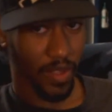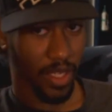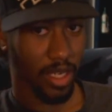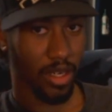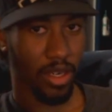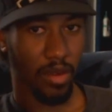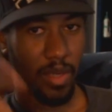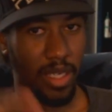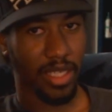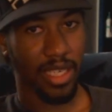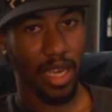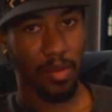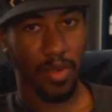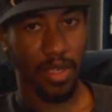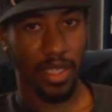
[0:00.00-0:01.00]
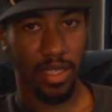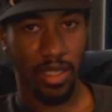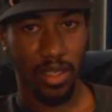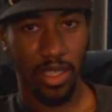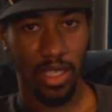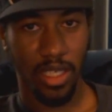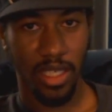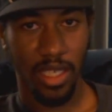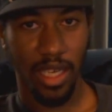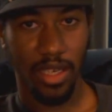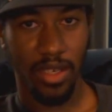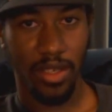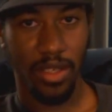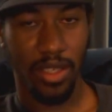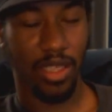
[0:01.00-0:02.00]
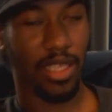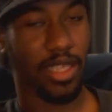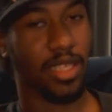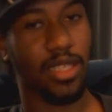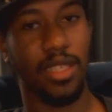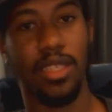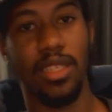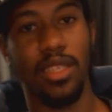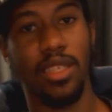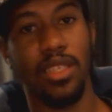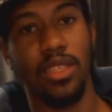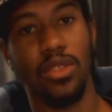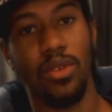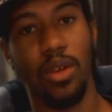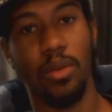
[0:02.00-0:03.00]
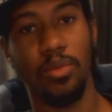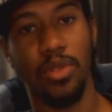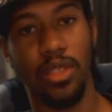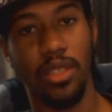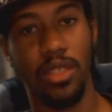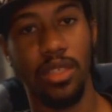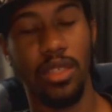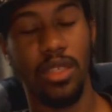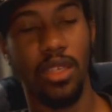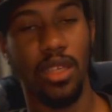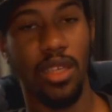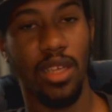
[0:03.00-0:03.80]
video on my Japanese learners channel, link in the description.